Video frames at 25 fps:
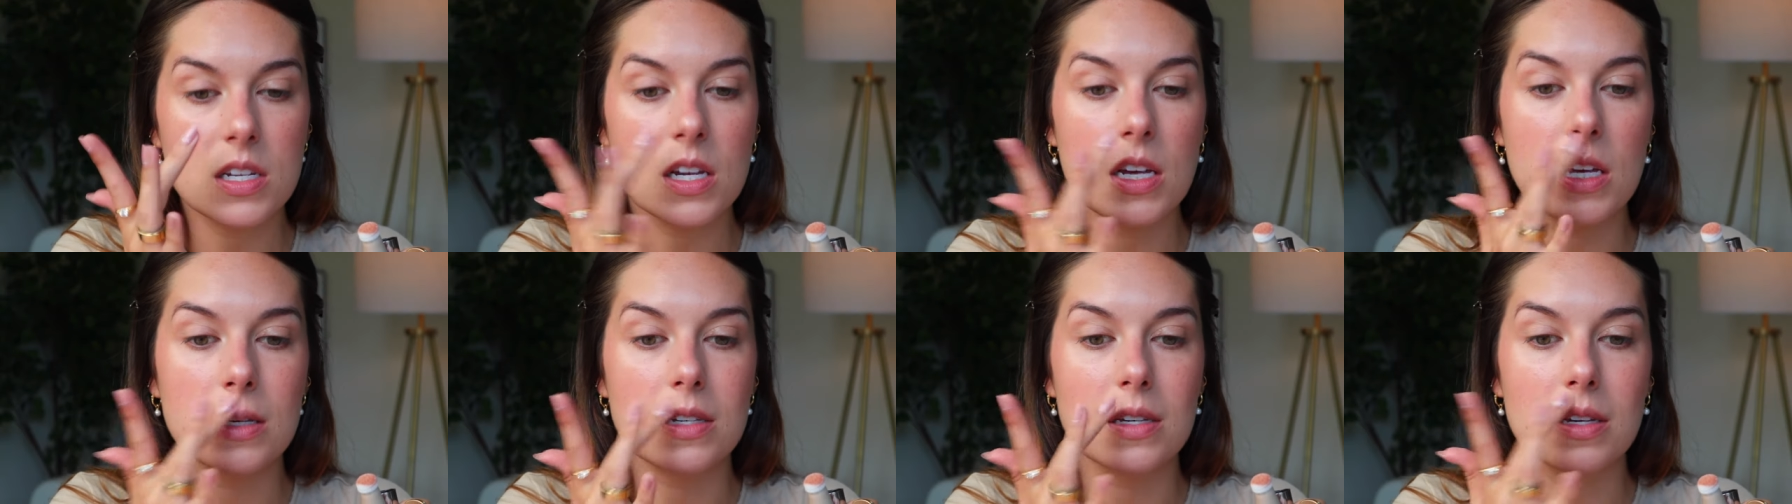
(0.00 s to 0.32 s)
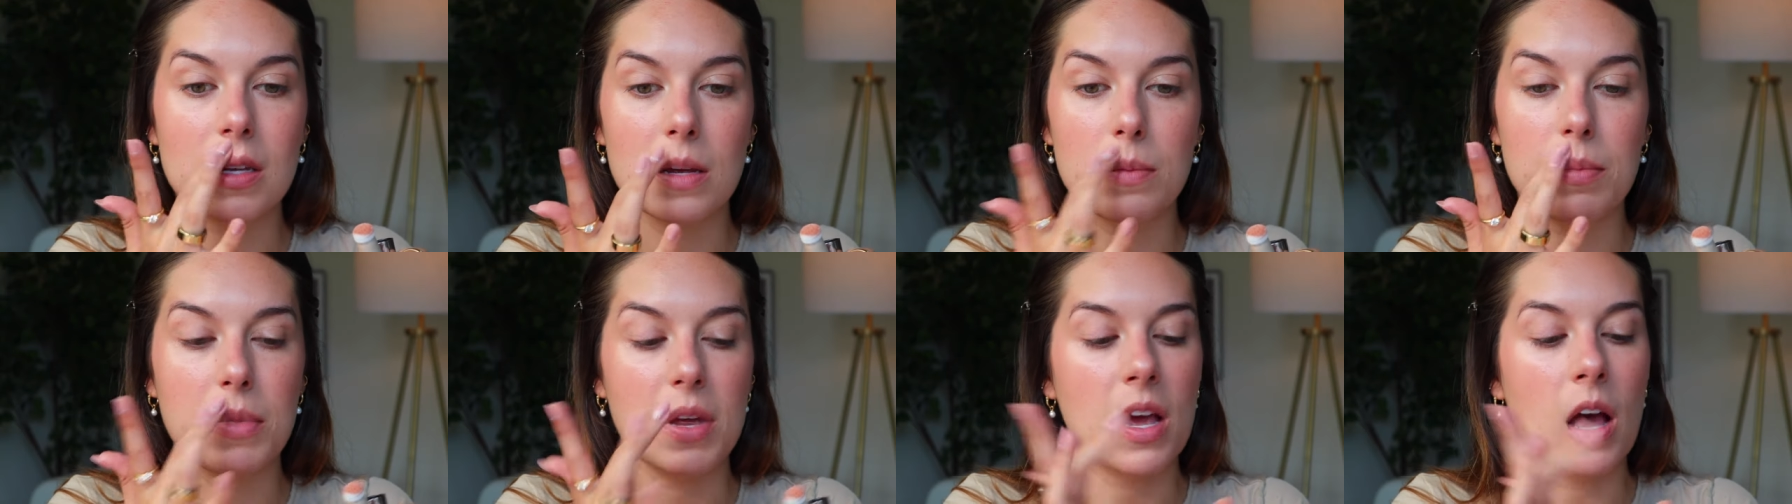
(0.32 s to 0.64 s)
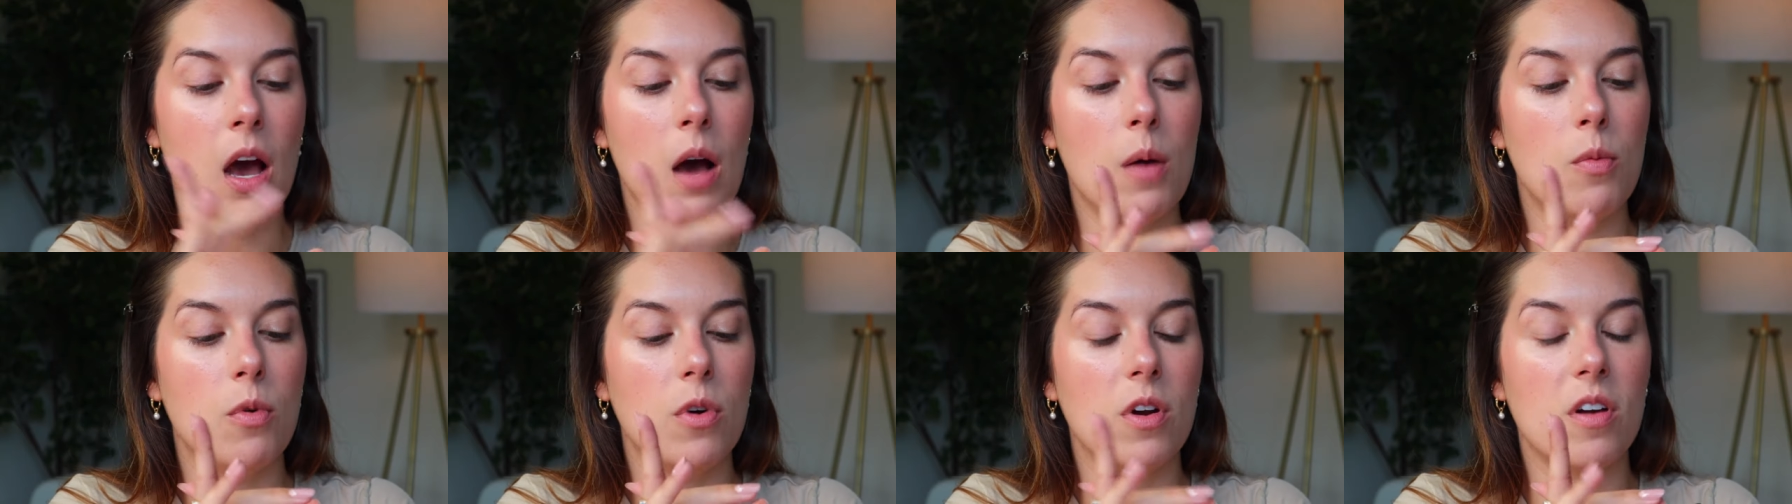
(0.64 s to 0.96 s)
easily
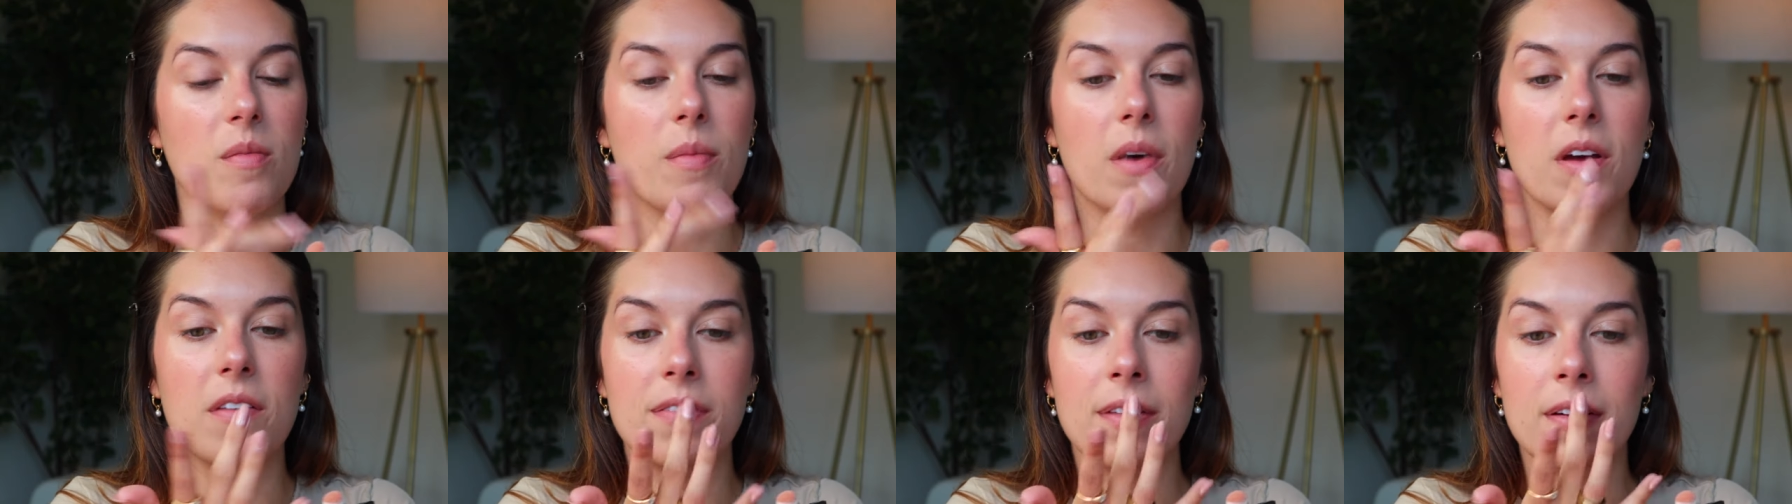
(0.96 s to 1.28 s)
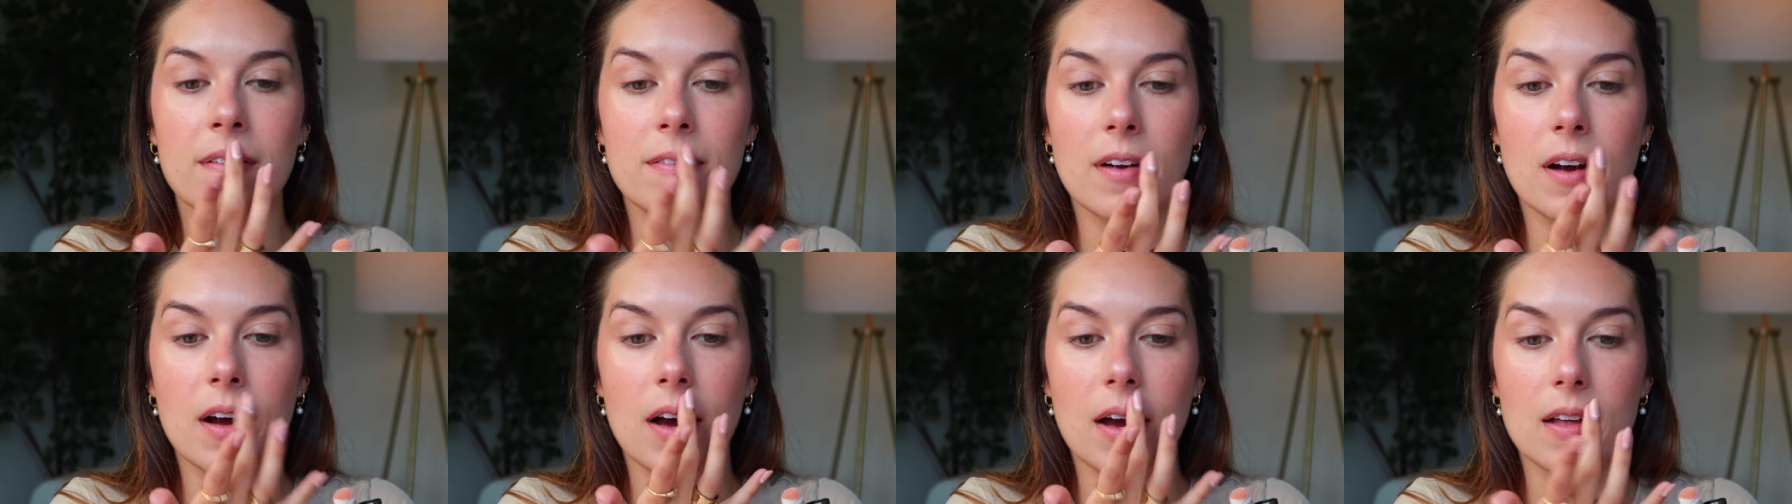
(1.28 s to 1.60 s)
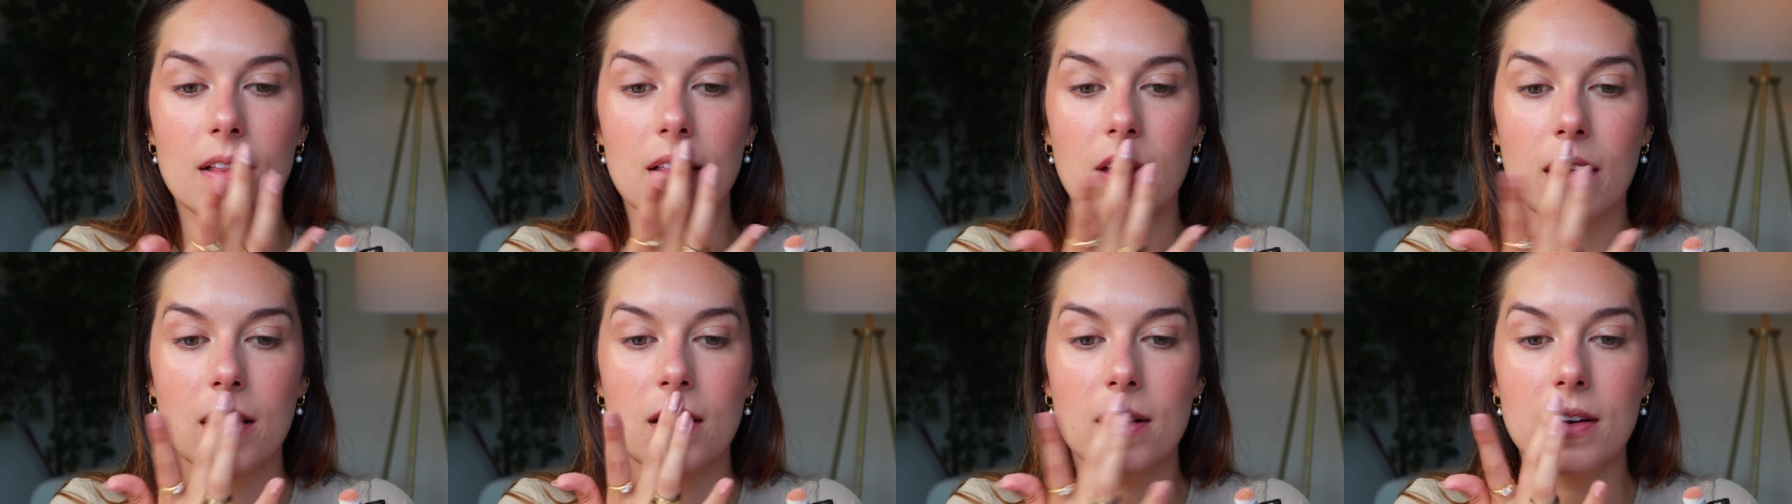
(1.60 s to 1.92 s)
become one of my favorite
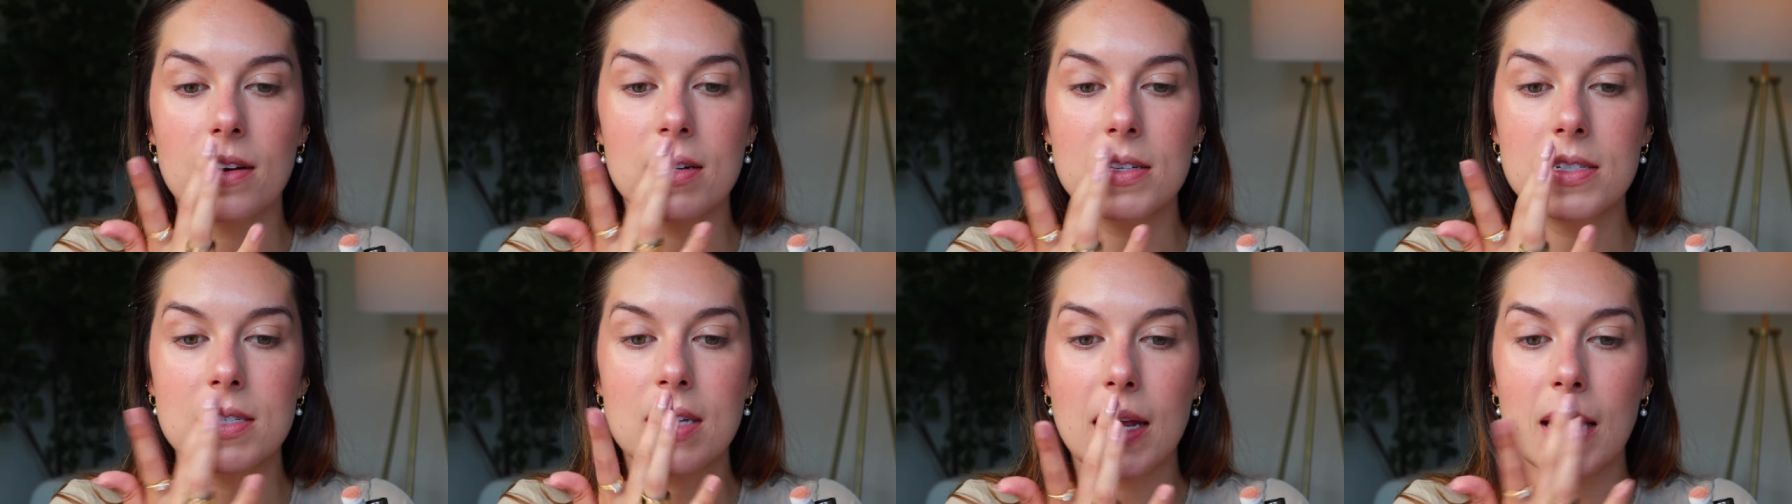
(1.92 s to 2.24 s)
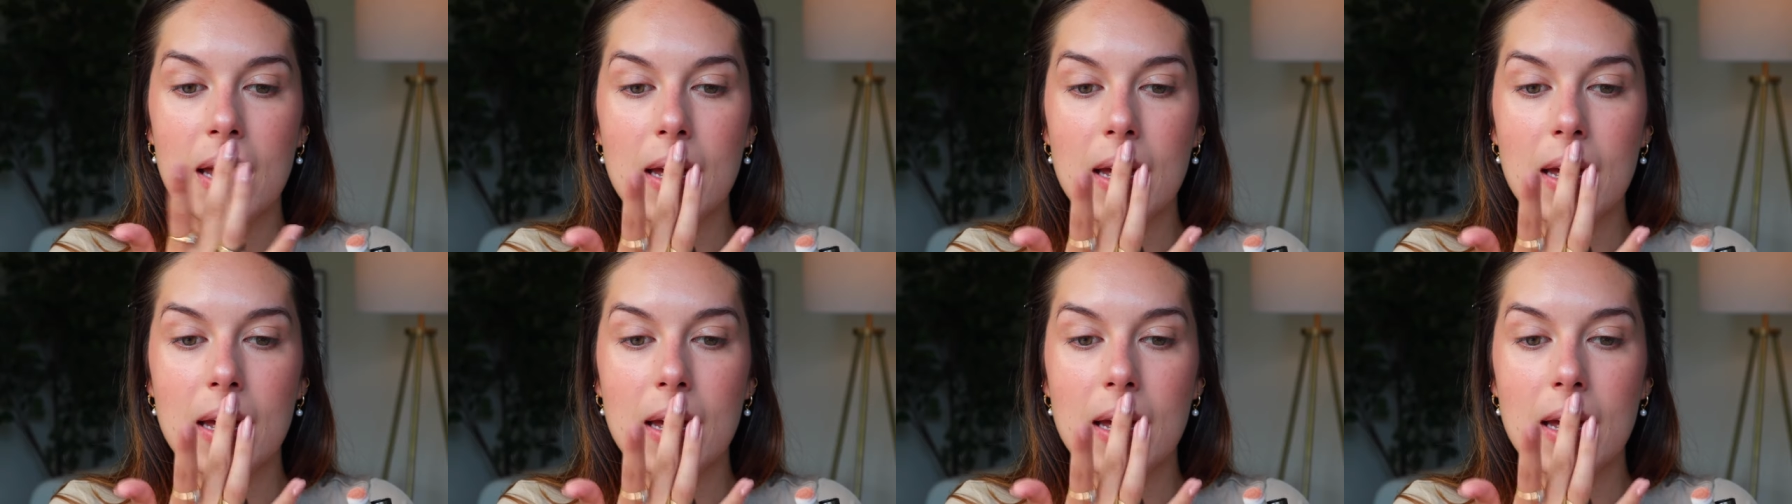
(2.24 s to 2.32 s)
highlighters,